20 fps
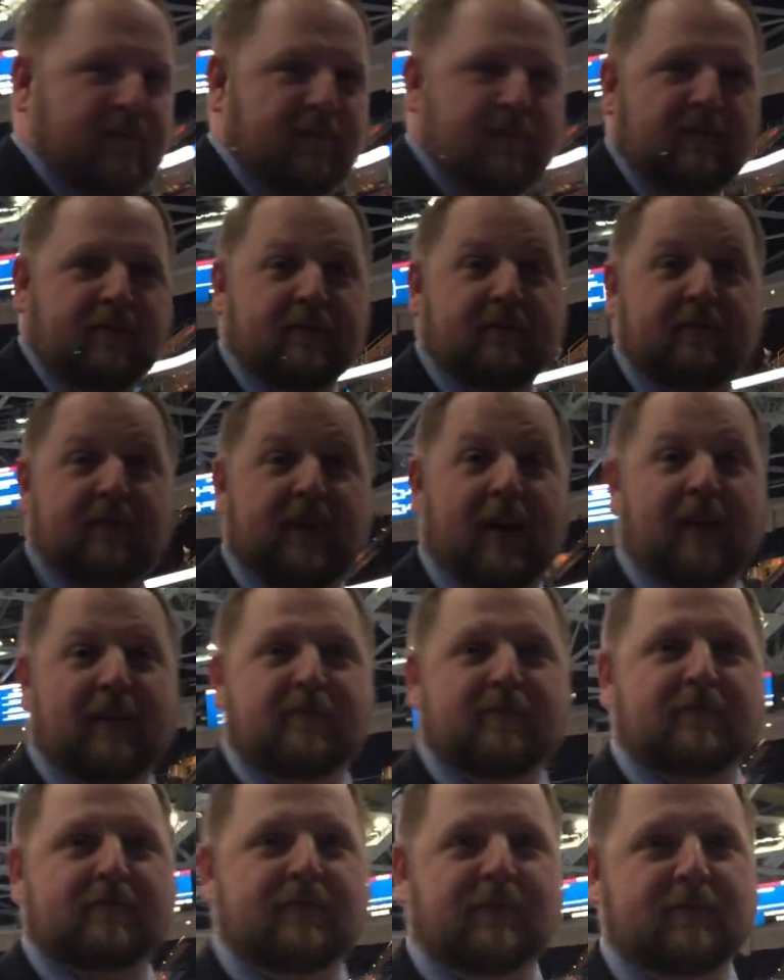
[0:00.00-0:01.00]
of the tournament, Jason
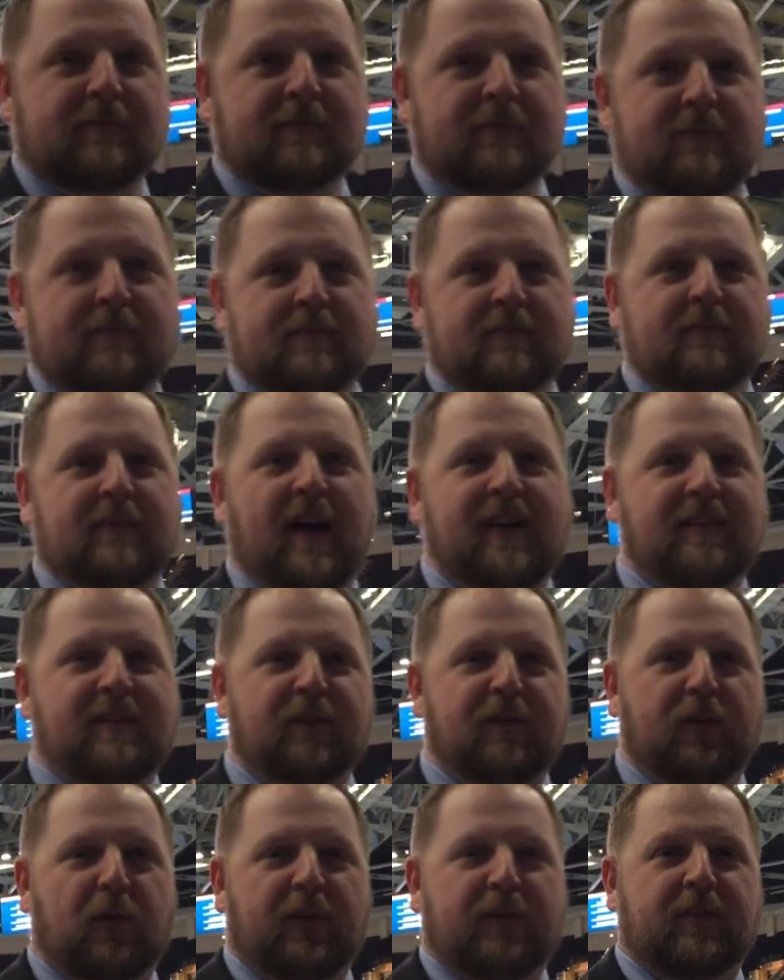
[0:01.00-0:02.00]
Bryant. That's the
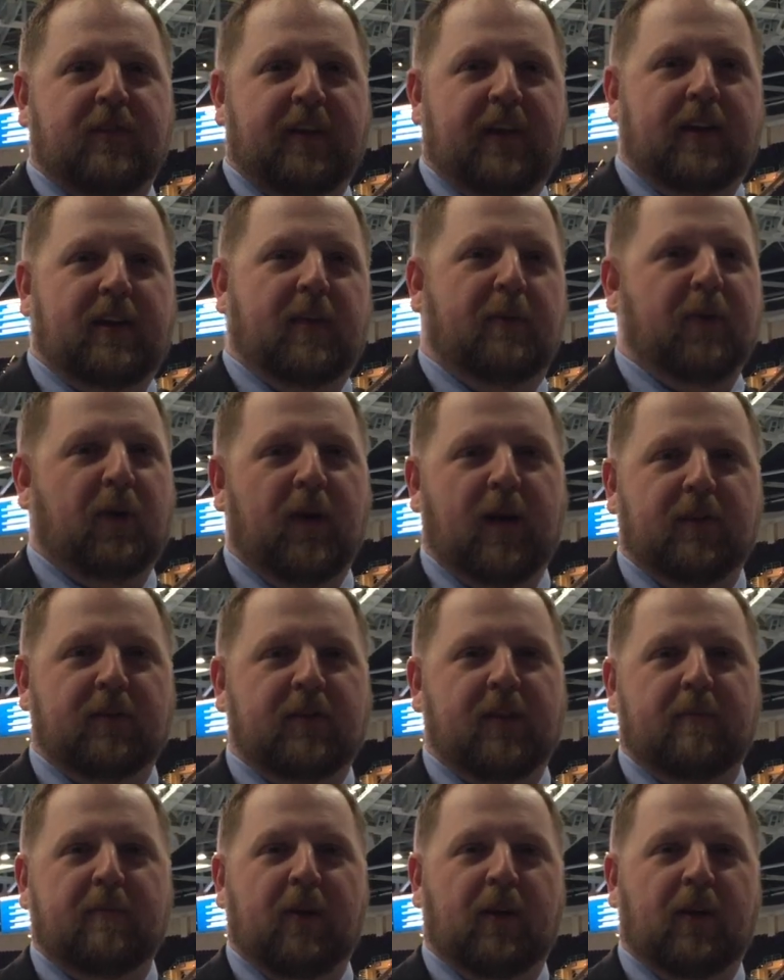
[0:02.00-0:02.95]
voice of the EWL, Zeb